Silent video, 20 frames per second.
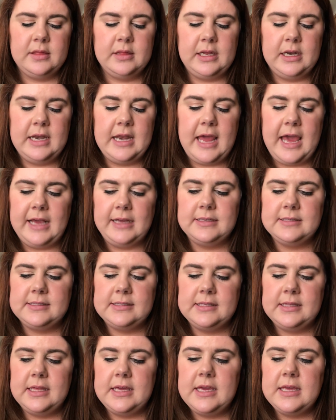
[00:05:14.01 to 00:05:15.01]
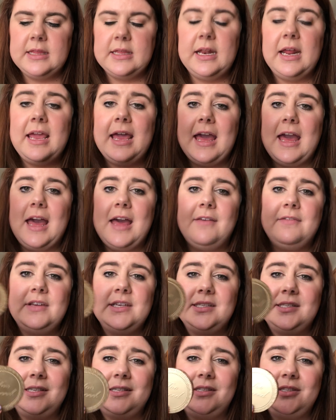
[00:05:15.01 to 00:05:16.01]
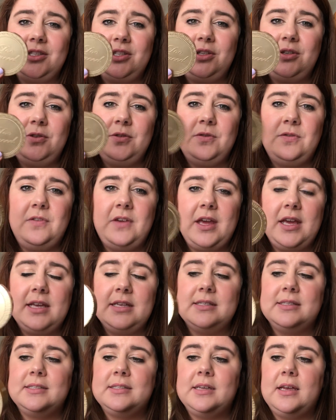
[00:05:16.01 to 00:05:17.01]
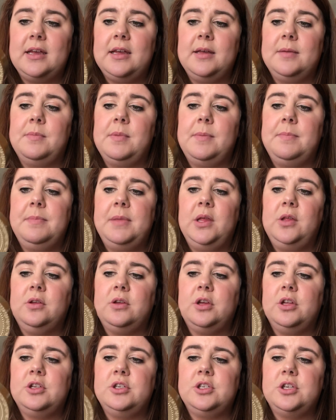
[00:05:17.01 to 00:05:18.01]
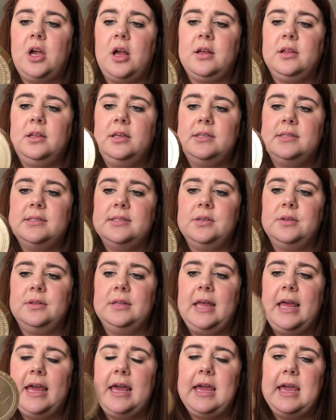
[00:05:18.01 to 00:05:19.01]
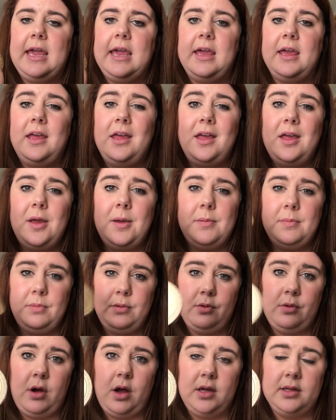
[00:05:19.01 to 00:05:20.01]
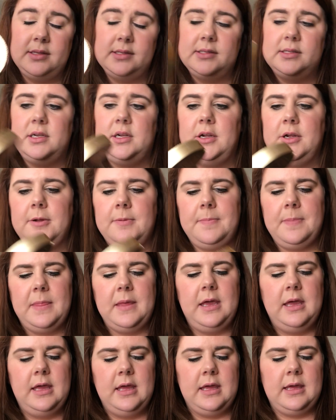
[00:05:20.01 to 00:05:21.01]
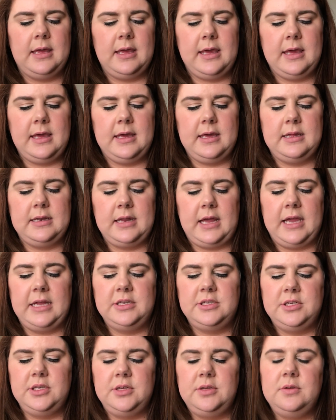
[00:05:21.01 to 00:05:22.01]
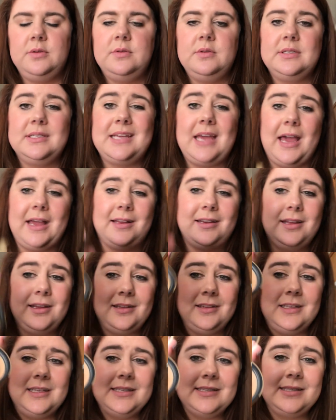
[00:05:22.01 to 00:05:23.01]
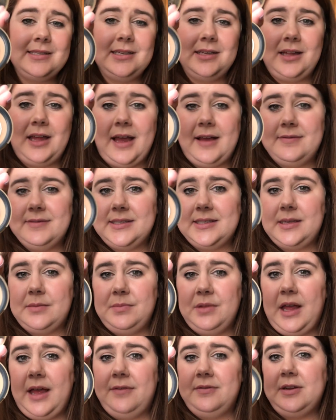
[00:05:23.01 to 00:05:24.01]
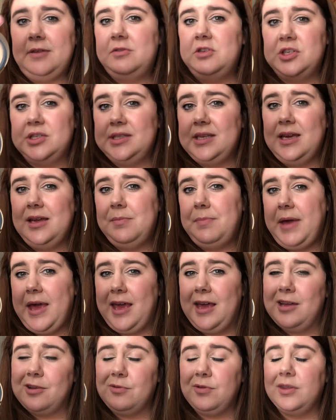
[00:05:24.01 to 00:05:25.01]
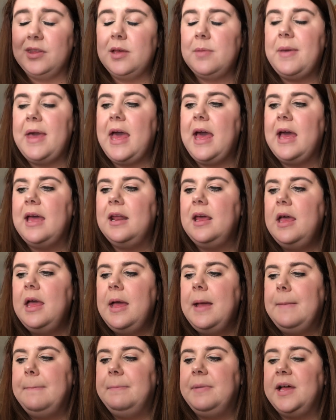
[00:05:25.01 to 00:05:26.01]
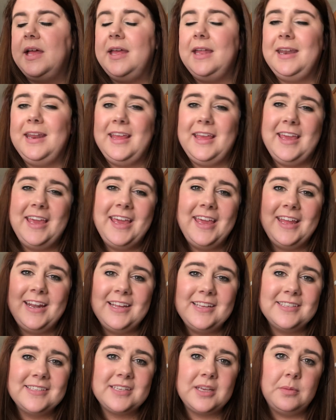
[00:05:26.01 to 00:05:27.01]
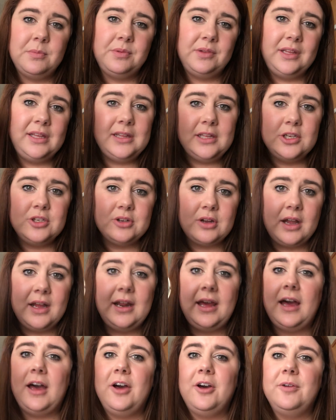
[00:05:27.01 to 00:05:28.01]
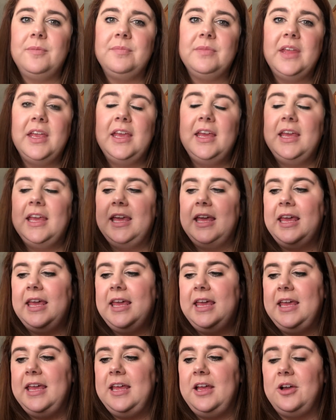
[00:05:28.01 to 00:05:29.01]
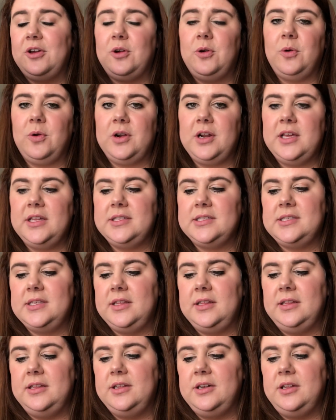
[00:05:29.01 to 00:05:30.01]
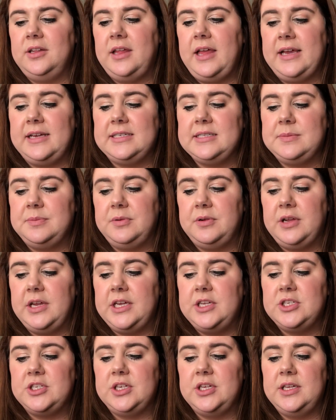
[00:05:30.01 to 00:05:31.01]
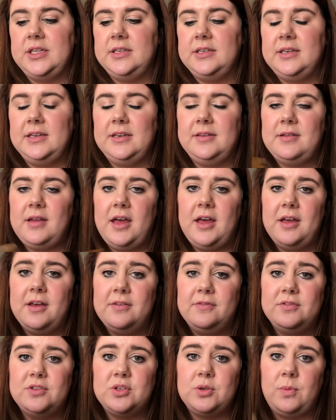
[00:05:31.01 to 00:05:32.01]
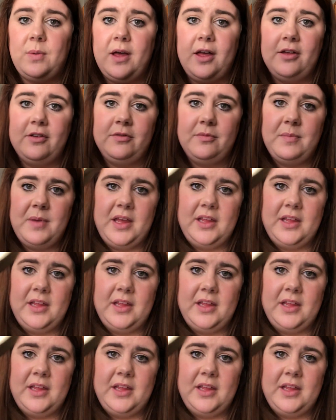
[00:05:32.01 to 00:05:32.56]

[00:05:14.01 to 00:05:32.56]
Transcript: The next thing that I have is this Too Faced Milk Chocolate Soleil bronzer. And I do technically still have some left. I've just hit pan really bad, but it is completely dried out. According to the little expiration of 12